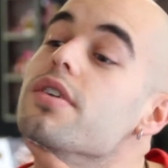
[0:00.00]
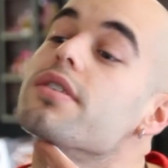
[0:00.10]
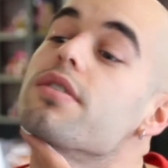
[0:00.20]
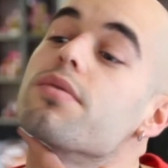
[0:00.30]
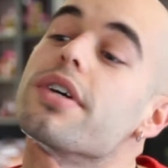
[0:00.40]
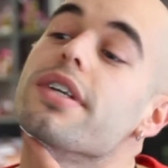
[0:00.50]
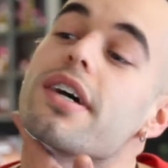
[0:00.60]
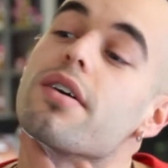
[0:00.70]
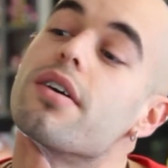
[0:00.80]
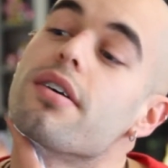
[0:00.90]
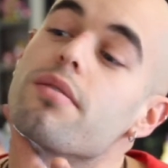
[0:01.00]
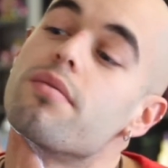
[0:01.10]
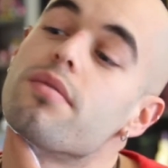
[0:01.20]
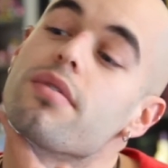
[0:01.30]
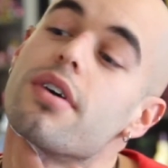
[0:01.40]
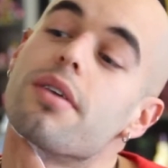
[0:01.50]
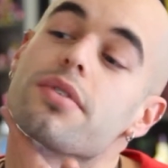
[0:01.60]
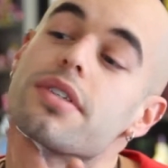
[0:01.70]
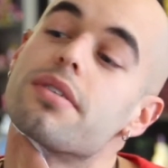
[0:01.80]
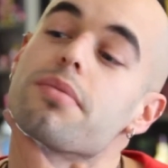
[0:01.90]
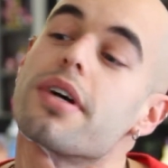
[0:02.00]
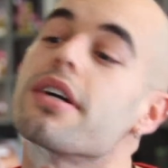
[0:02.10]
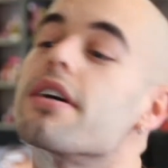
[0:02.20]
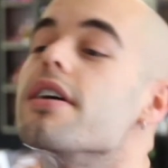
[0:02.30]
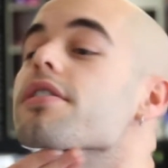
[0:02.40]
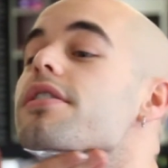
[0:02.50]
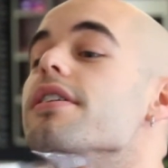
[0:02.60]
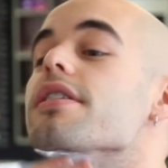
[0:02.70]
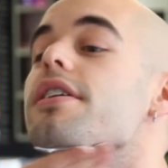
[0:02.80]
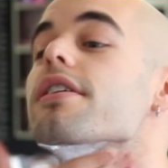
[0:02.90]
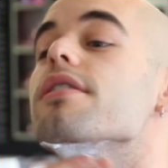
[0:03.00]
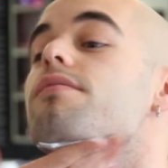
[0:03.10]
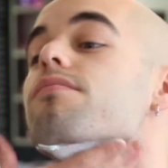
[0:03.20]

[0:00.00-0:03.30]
So right now, I'm just applying it underneath here.